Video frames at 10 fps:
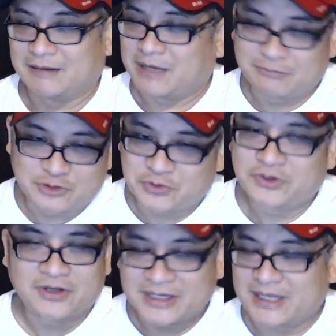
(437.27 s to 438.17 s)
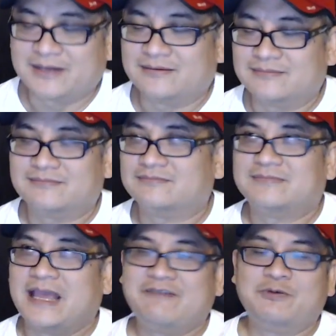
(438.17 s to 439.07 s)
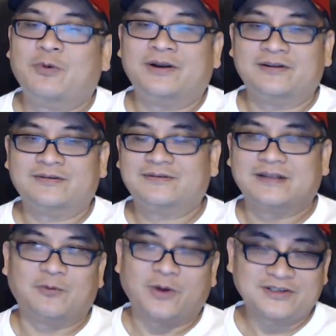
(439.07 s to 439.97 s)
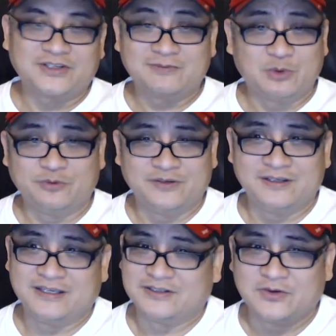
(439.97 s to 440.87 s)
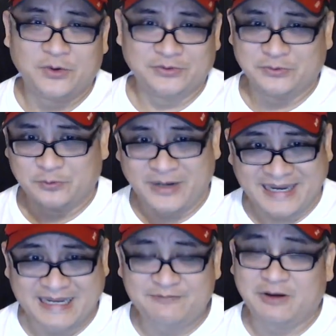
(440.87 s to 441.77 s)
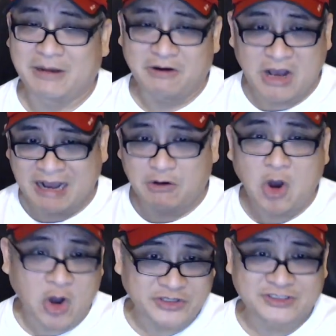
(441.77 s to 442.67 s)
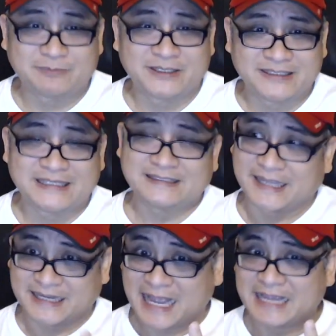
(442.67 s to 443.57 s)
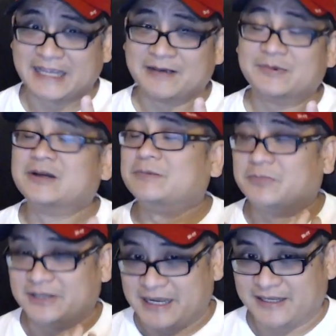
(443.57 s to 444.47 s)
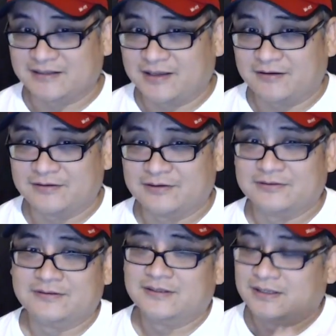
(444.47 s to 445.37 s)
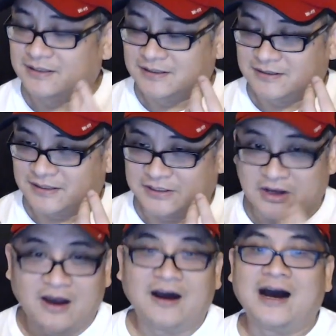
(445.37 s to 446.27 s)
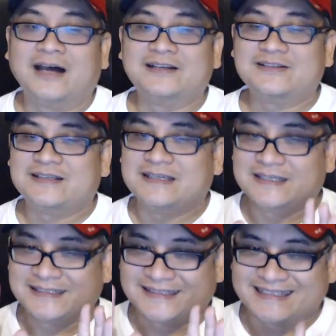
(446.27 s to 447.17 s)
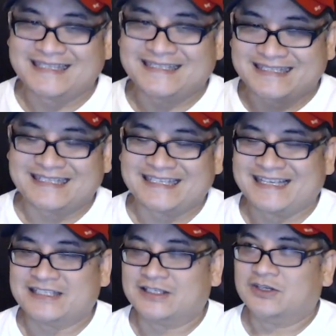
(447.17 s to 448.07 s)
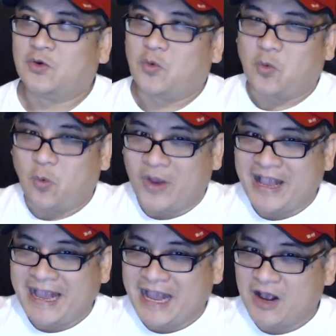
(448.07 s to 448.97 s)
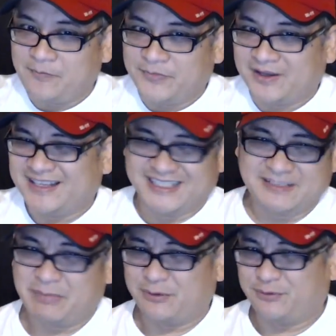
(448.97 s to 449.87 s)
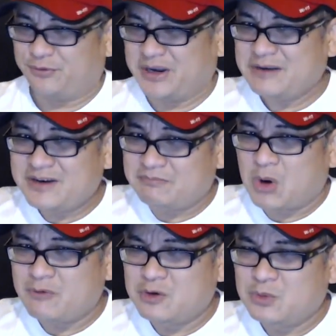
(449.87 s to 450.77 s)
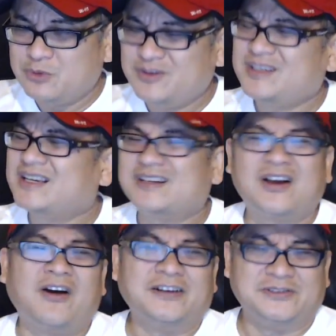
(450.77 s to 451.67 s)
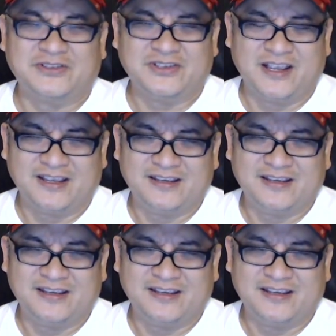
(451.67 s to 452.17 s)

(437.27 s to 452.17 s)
I'm sure not everyone that watched this movie is going to rave about how awesome it is, like I am, but I can tell you, in all honesty, this is way up there. Is this my favorite Marvel movie? Hard to say.